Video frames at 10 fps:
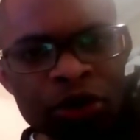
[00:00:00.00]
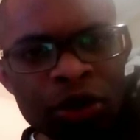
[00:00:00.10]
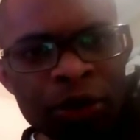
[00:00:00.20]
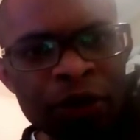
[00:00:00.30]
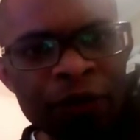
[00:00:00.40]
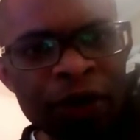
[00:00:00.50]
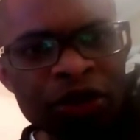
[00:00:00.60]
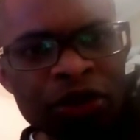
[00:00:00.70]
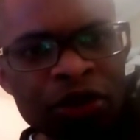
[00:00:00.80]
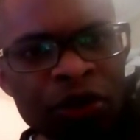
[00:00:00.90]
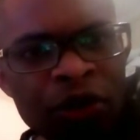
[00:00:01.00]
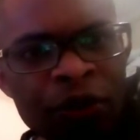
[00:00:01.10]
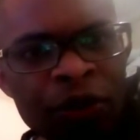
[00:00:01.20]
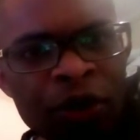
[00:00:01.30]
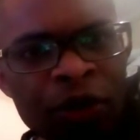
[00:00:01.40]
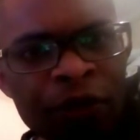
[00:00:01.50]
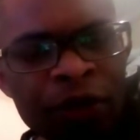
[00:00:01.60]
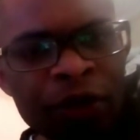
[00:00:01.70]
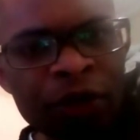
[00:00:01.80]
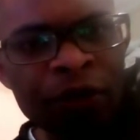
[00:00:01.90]
stop the infection of
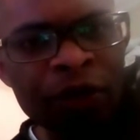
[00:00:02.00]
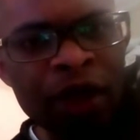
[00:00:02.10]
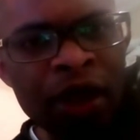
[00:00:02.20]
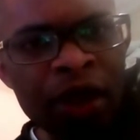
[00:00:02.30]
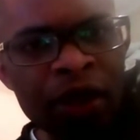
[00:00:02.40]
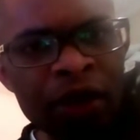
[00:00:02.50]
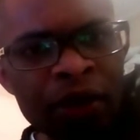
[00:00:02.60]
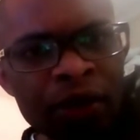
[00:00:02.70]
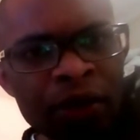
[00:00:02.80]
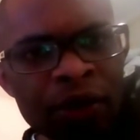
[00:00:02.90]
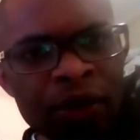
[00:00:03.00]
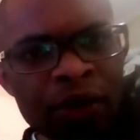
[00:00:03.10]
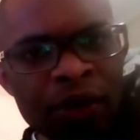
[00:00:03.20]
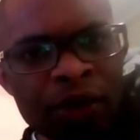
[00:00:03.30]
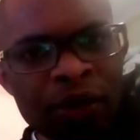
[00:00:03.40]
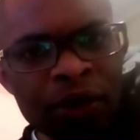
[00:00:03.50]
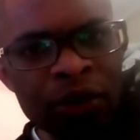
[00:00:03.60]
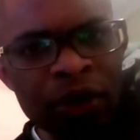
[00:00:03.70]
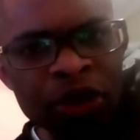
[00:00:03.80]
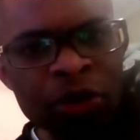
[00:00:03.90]
the hair.
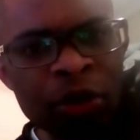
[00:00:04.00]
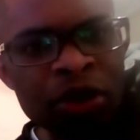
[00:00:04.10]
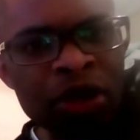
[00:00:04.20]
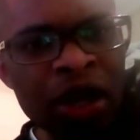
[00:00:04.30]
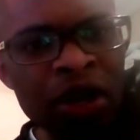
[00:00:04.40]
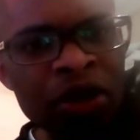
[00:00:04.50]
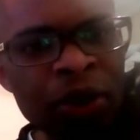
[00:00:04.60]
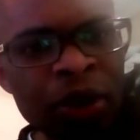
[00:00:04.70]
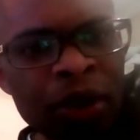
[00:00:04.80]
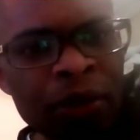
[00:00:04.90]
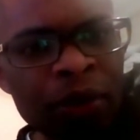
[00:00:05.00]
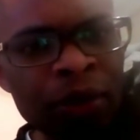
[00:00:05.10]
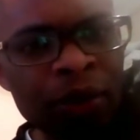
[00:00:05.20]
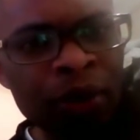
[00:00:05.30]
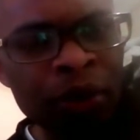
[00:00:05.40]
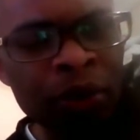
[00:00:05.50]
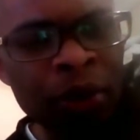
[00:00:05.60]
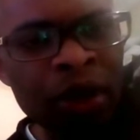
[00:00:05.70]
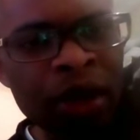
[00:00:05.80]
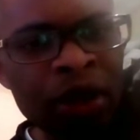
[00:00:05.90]
I suppose you can do it.
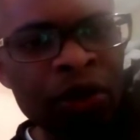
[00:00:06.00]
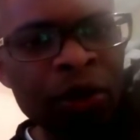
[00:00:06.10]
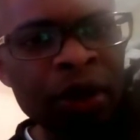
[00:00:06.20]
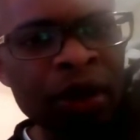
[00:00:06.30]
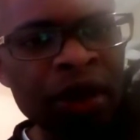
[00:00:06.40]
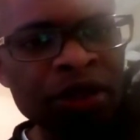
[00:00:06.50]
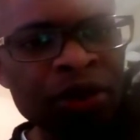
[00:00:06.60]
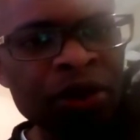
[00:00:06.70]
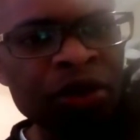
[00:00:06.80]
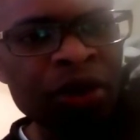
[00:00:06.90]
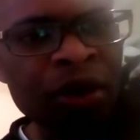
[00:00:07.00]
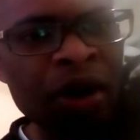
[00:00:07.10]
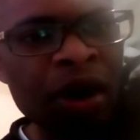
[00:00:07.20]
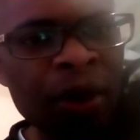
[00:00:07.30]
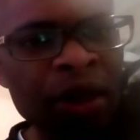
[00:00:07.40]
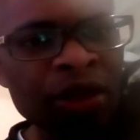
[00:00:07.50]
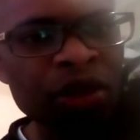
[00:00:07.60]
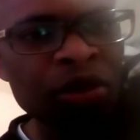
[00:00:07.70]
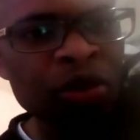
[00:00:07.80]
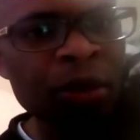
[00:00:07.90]
Well, you can do it, yes. There are ways
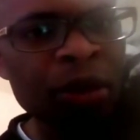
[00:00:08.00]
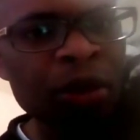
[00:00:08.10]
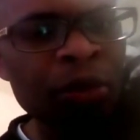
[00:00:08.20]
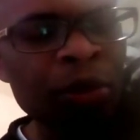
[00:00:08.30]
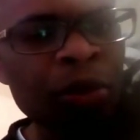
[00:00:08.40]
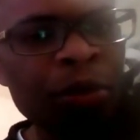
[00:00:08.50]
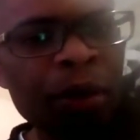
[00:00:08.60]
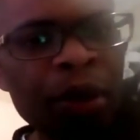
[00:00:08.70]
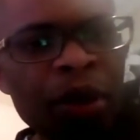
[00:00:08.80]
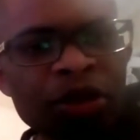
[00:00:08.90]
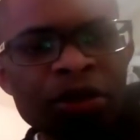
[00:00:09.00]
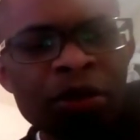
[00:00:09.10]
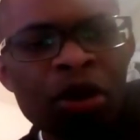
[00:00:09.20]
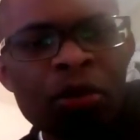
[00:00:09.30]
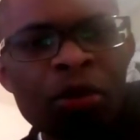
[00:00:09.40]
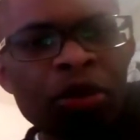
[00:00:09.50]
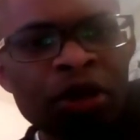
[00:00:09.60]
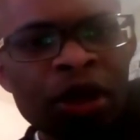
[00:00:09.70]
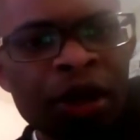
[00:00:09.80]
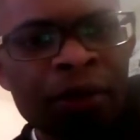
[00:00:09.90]
you can do it, but it will probably cost them a lot more
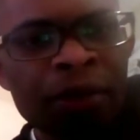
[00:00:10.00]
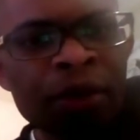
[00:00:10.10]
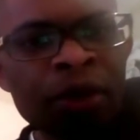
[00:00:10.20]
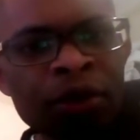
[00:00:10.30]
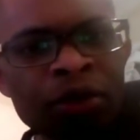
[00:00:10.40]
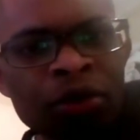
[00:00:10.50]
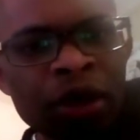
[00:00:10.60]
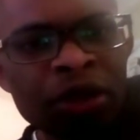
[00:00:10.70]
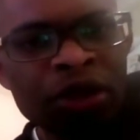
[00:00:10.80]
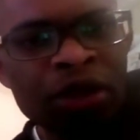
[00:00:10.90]
time to